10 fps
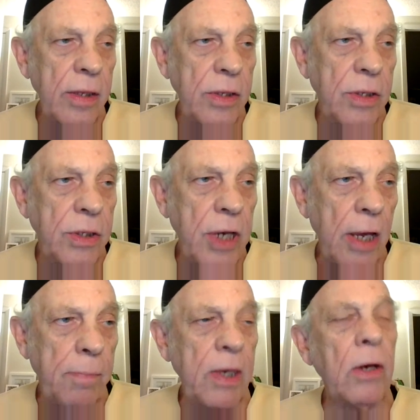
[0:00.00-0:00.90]
the J
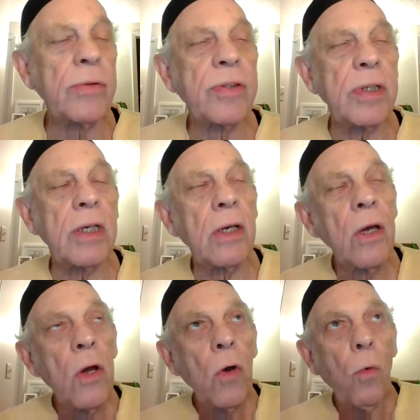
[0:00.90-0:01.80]
C P O A
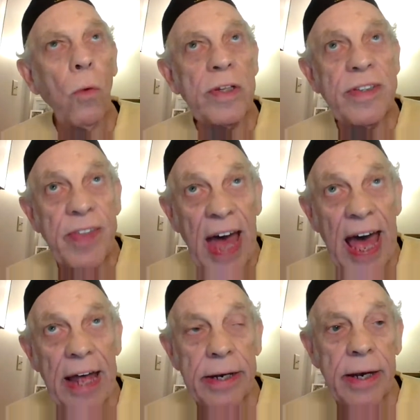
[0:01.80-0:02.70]
was
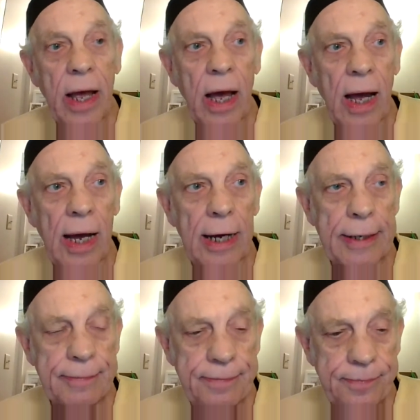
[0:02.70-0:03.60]
that
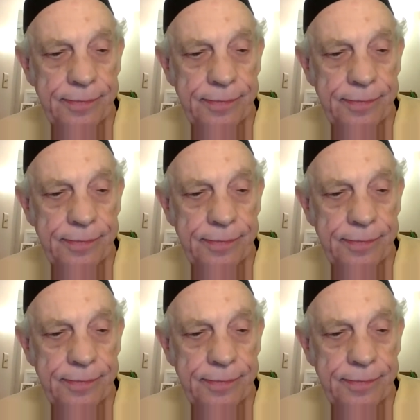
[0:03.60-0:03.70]
uh,